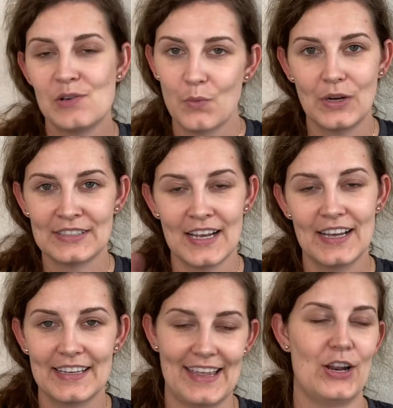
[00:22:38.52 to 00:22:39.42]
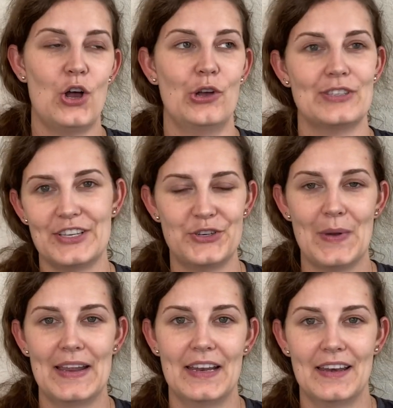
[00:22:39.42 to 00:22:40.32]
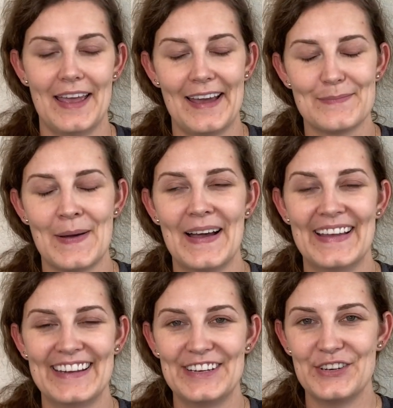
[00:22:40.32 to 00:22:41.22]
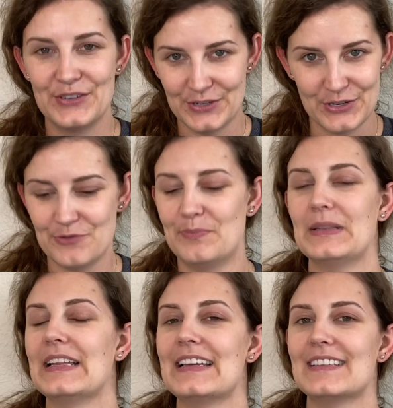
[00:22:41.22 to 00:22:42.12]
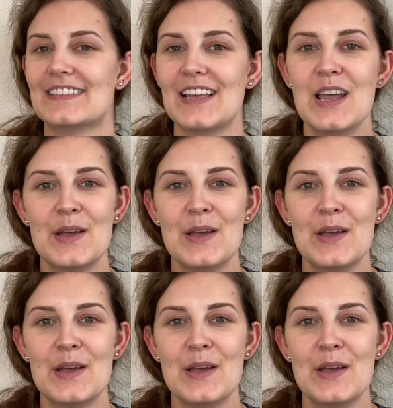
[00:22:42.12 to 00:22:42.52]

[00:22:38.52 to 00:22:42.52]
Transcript: once I get all situated at my new place.